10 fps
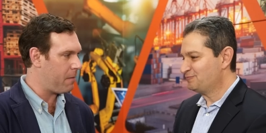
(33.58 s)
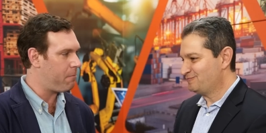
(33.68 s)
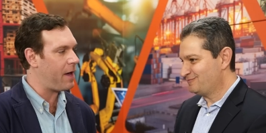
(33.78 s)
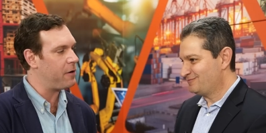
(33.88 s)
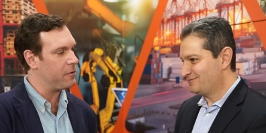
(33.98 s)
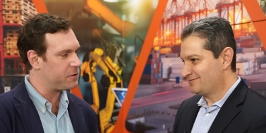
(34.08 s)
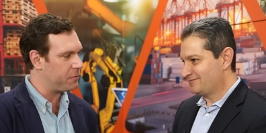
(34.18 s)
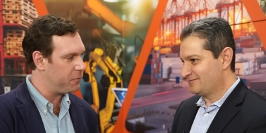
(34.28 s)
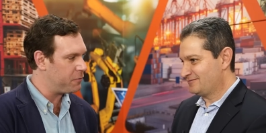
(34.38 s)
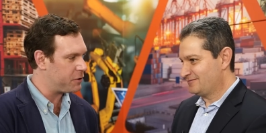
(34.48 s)
Speaker 1: a better
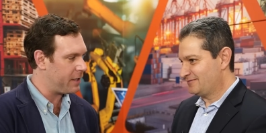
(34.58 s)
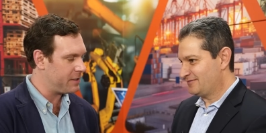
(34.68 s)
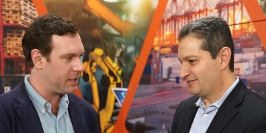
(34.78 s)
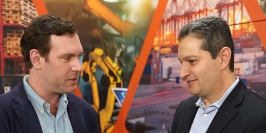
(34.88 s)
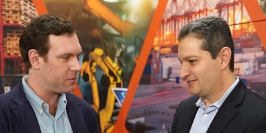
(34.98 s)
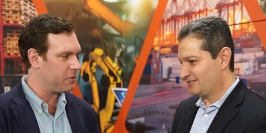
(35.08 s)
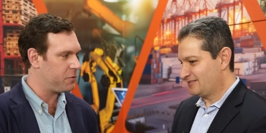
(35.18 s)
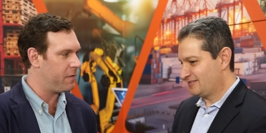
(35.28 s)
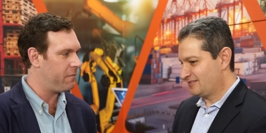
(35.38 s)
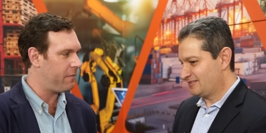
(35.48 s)
solution as they start
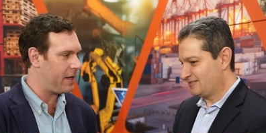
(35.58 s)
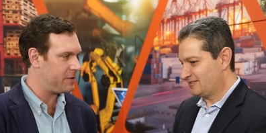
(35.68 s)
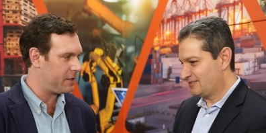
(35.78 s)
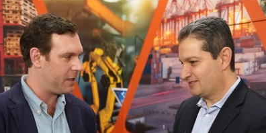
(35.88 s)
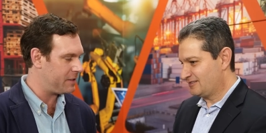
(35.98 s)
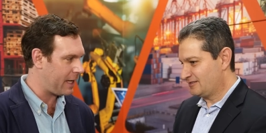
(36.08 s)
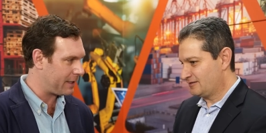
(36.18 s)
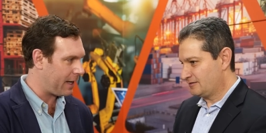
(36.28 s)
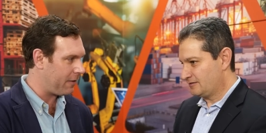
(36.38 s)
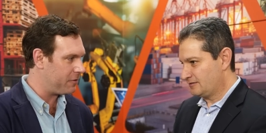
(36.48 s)
to invest in a
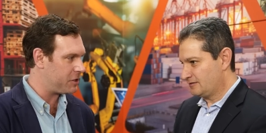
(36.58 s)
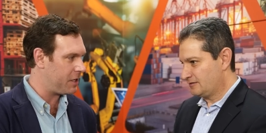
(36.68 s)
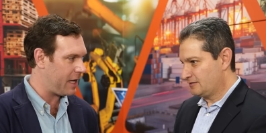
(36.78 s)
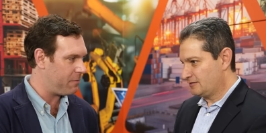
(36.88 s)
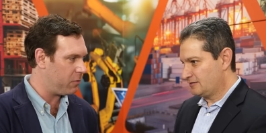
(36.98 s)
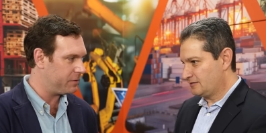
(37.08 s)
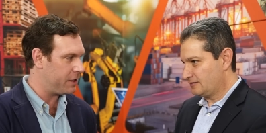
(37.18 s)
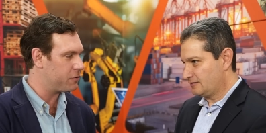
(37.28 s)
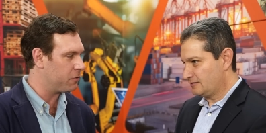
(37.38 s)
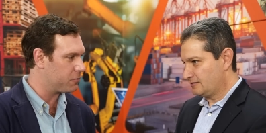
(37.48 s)
technology enabled
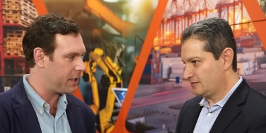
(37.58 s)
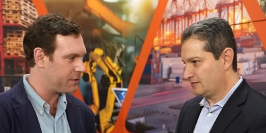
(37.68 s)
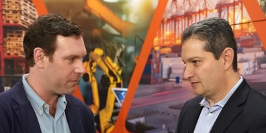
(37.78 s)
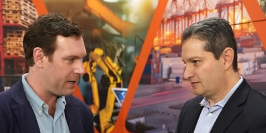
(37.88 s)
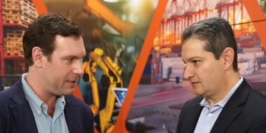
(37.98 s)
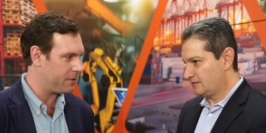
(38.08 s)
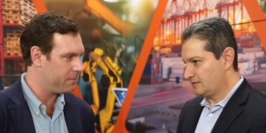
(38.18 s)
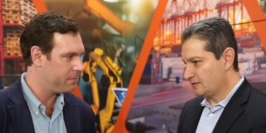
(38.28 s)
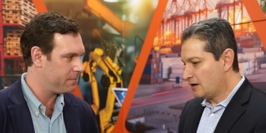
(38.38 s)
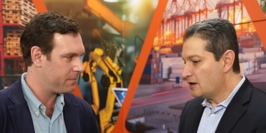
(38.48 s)
digital transformation.
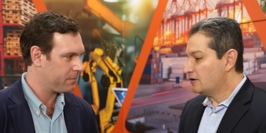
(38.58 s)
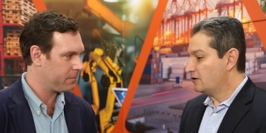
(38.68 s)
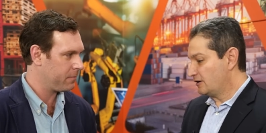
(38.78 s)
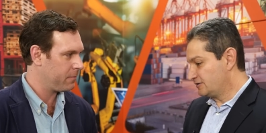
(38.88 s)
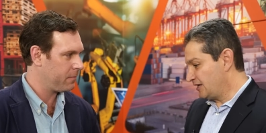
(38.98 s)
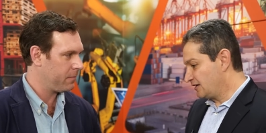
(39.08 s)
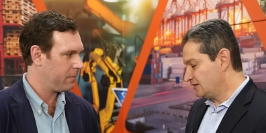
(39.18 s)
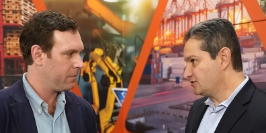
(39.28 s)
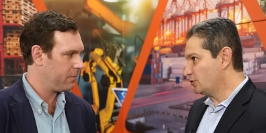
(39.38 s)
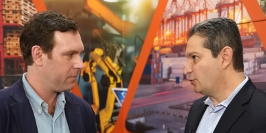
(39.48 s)

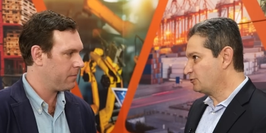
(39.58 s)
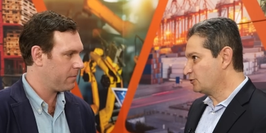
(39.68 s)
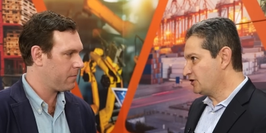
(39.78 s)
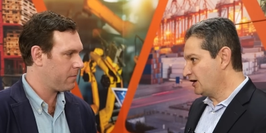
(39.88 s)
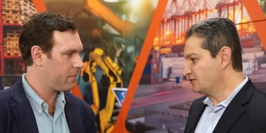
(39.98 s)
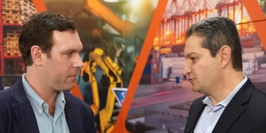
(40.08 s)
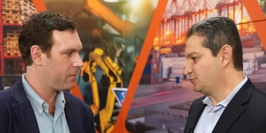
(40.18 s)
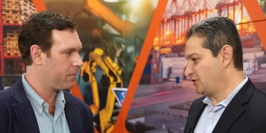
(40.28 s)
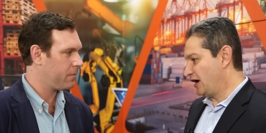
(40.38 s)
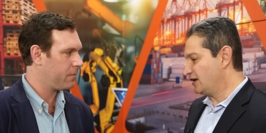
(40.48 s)
Speaker 2: Exactly. So, what we're trying to
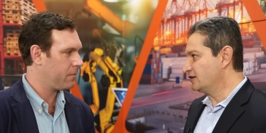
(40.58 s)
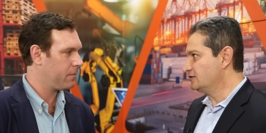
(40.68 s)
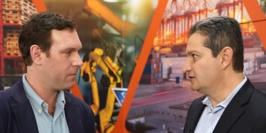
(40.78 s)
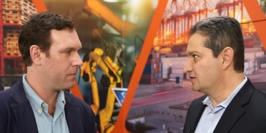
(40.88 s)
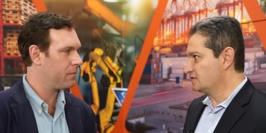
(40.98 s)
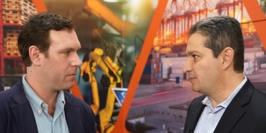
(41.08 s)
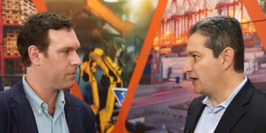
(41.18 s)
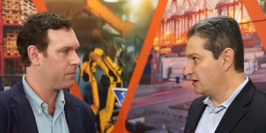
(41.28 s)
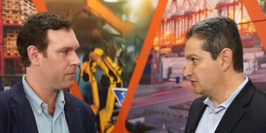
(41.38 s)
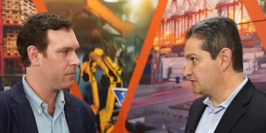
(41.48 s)
highlight here is the
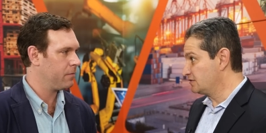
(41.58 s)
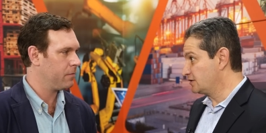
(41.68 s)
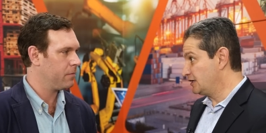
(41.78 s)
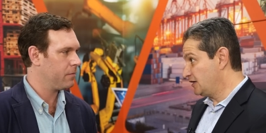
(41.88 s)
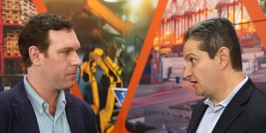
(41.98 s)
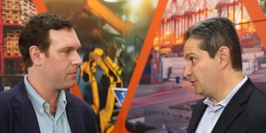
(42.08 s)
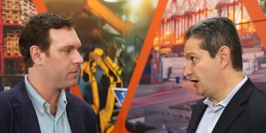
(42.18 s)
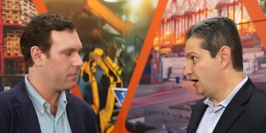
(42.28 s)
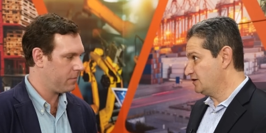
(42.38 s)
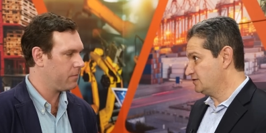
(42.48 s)
benefits and the key
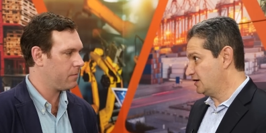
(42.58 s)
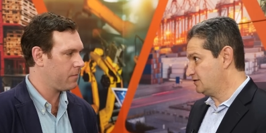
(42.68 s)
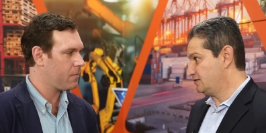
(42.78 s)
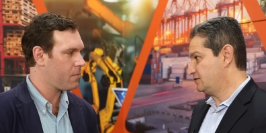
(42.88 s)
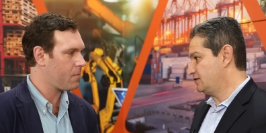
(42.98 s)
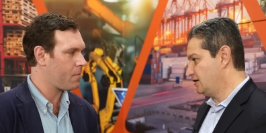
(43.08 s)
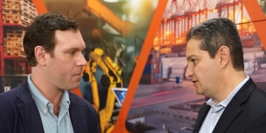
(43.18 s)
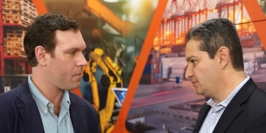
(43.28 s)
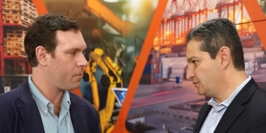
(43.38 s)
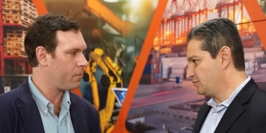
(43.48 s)
KPIs that
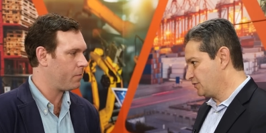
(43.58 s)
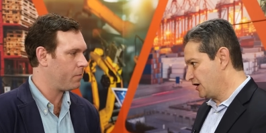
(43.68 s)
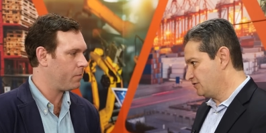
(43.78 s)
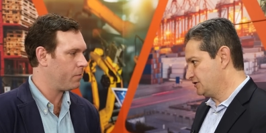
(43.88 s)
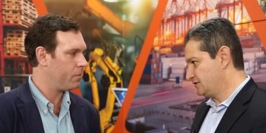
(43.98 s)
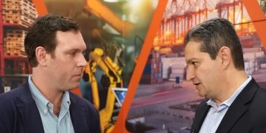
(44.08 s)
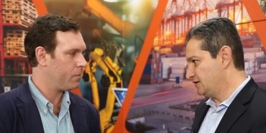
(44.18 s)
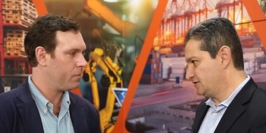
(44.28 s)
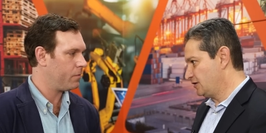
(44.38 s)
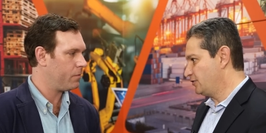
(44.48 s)
um, private
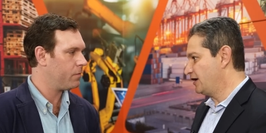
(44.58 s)
uh, cellular